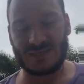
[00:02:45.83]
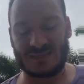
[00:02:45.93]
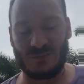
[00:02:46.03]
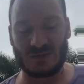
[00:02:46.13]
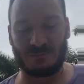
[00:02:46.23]

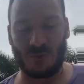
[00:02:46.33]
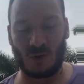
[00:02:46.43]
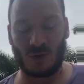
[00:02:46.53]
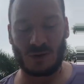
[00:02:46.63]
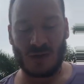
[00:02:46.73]
Since he was
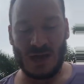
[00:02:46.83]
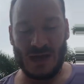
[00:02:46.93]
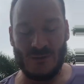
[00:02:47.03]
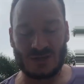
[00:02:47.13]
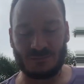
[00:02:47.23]
born,
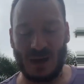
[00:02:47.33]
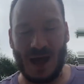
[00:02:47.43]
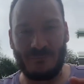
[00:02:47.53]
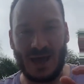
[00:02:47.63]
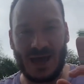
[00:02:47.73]
he was
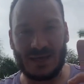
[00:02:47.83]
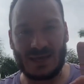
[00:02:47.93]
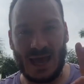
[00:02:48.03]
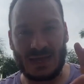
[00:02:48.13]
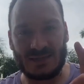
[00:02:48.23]
bought
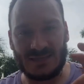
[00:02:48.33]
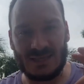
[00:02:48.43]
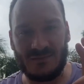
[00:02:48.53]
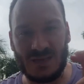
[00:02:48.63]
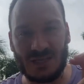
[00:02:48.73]
by a
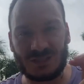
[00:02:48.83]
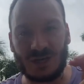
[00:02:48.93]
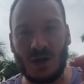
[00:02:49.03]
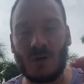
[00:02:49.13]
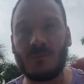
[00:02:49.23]
TV
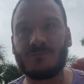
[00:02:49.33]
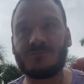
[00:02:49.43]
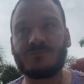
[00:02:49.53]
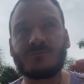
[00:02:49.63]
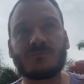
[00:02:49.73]
show,